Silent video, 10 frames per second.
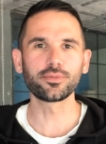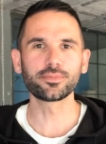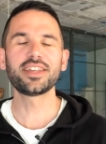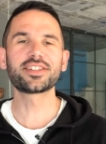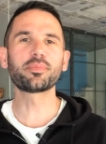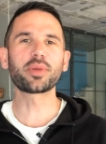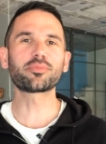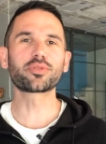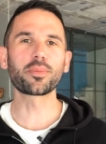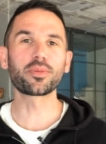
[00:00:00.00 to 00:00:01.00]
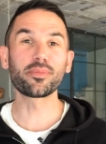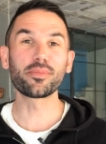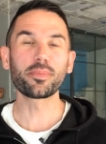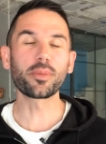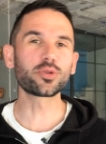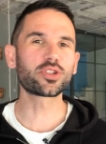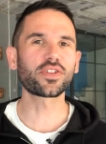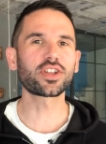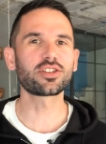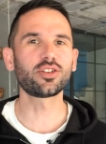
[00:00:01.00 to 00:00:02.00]
Here's the big problem. Most of
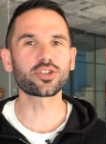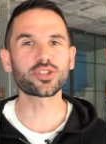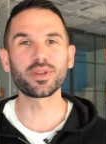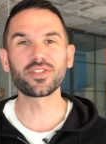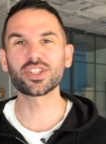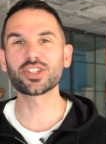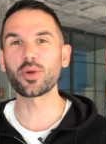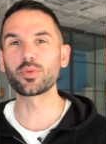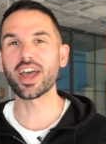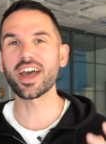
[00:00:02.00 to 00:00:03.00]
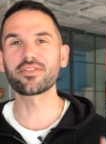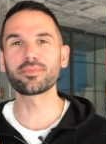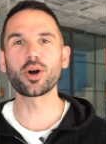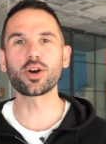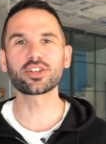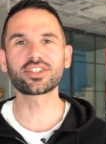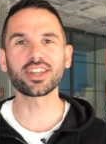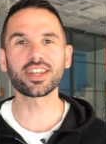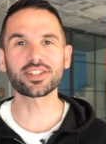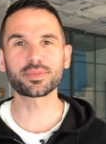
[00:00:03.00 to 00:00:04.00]
us locksmiths don't have
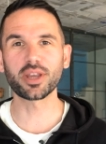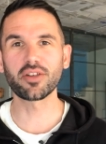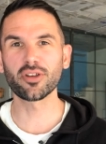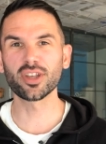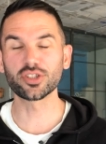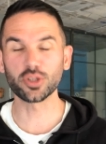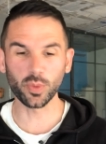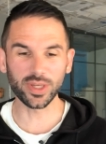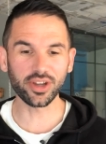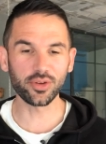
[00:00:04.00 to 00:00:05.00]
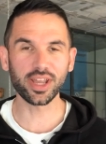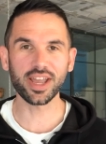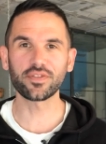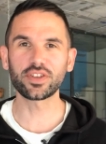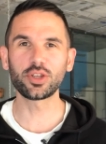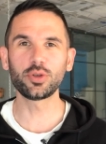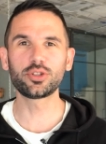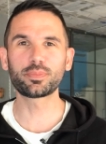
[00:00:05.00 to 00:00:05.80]
marketing experience, or we don't have huge